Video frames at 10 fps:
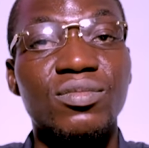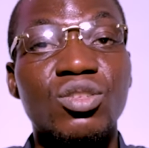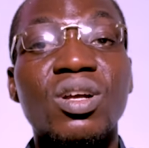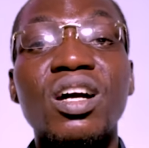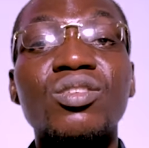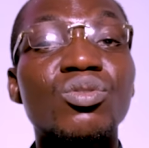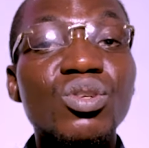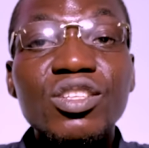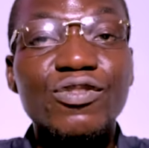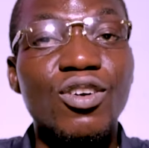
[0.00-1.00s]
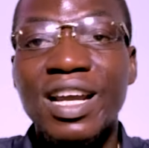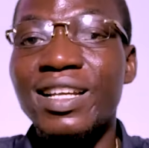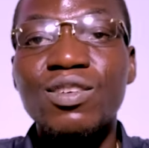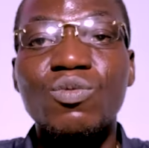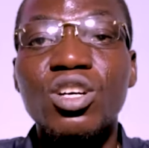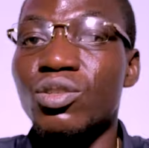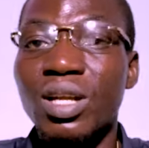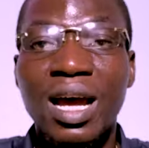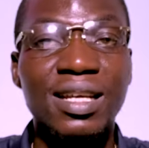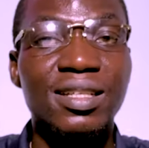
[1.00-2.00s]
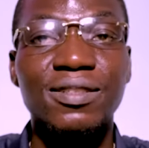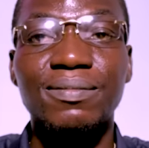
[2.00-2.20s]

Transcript: You can do it for anyone you like.